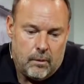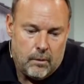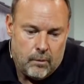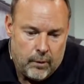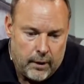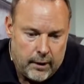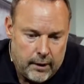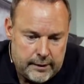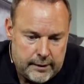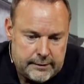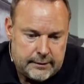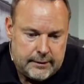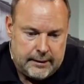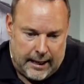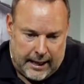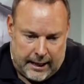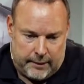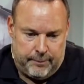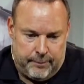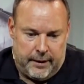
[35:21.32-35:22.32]
Where has
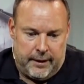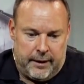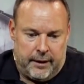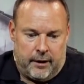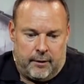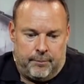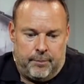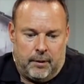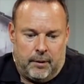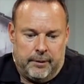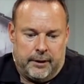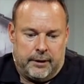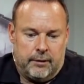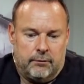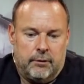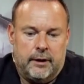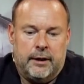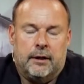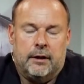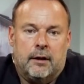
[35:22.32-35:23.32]
God been in our public
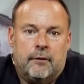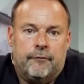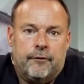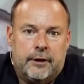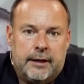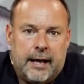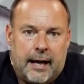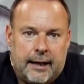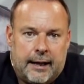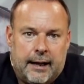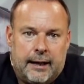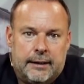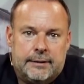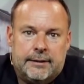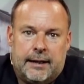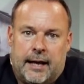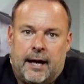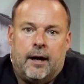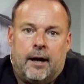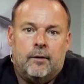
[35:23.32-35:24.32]
arena for
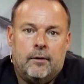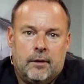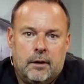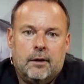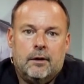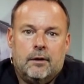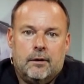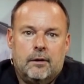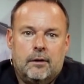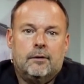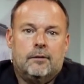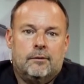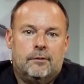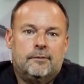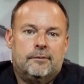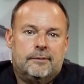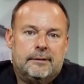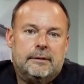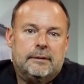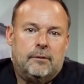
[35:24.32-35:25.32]
decades now?
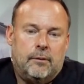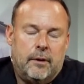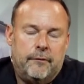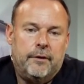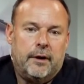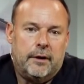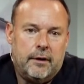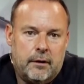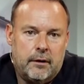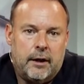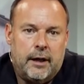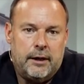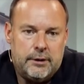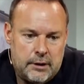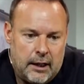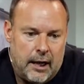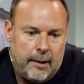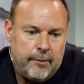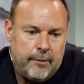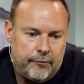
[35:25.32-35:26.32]
We've done a great
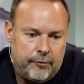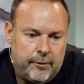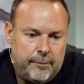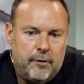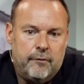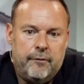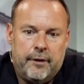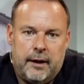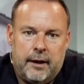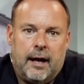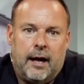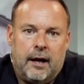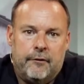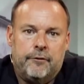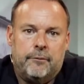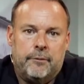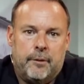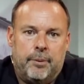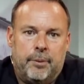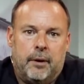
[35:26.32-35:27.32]
job of removing God
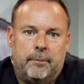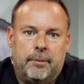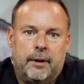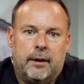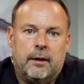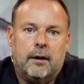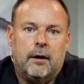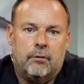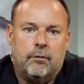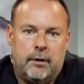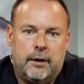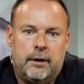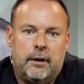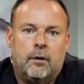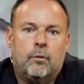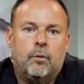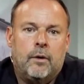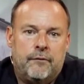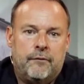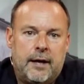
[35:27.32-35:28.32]
from the public
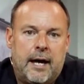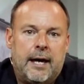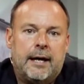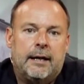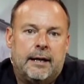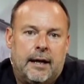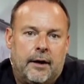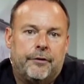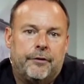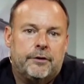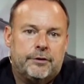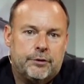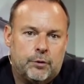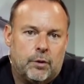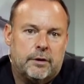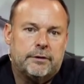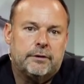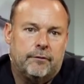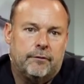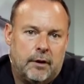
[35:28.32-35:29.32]
arena. We've taken out the
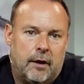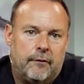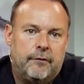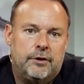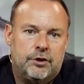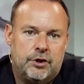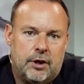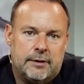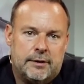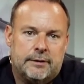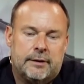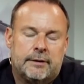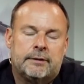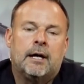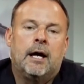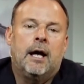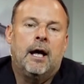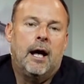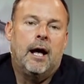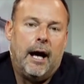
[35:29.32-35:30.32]
source of love and justice.
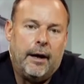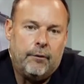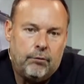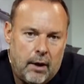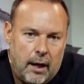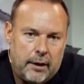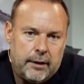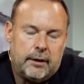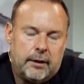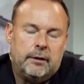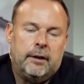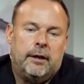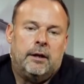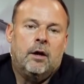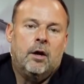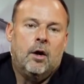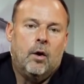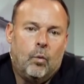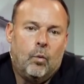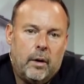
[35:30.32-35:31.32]
Ironically,
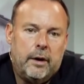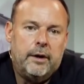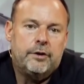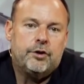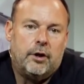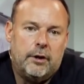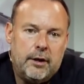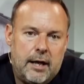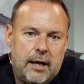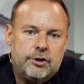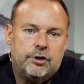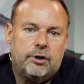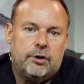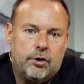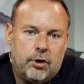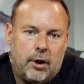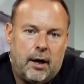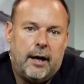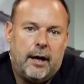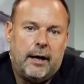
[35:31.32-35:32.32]
what is our nation
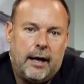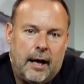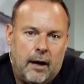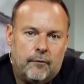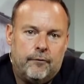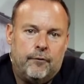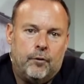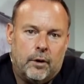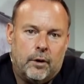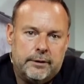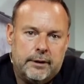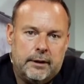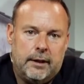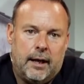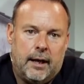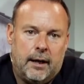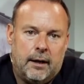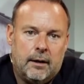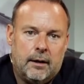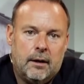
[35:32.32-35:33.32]
crying out for
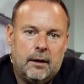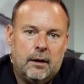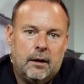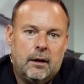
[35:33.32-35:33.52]
today?